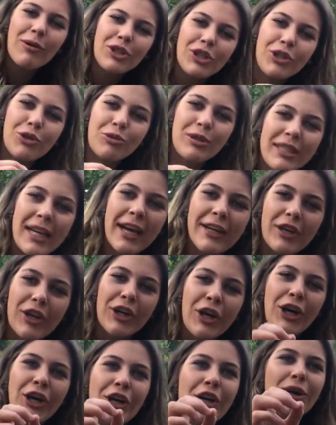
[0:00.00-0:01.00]
would you use Tinder?
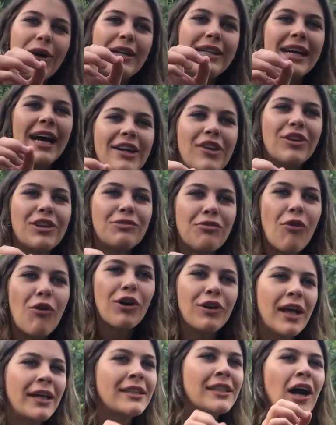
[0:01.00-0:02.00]
You know what Tinder's
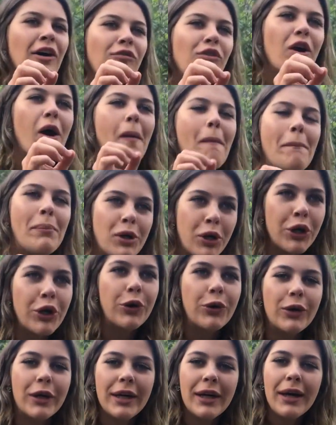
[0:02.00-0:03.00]
for? That's not for a
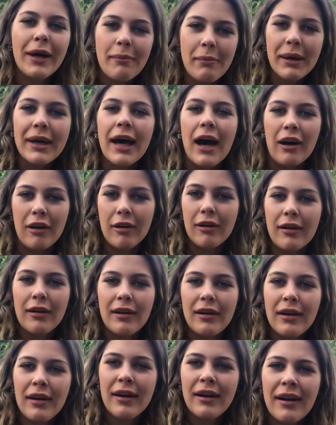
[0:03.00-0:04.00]
boo, Macau.
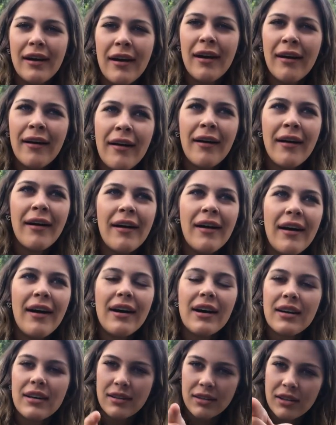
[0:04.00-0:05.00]
What is that for?
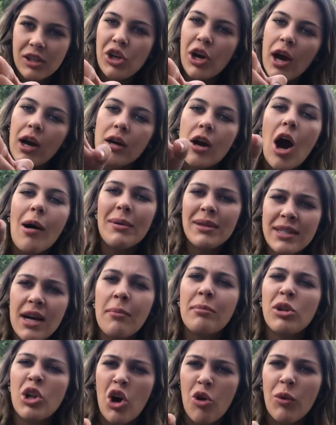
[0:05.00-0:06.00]
you, comment
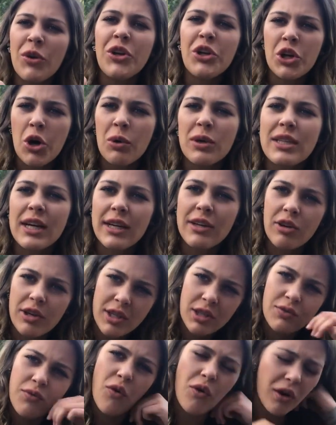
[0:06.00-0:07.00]
down below what you know what Tinder
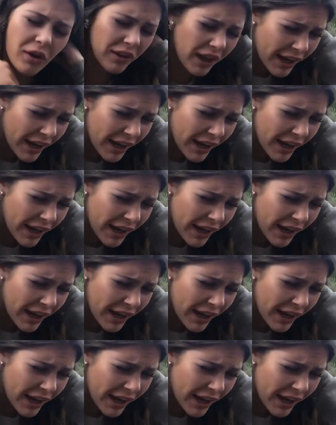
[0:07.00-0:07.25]
is for.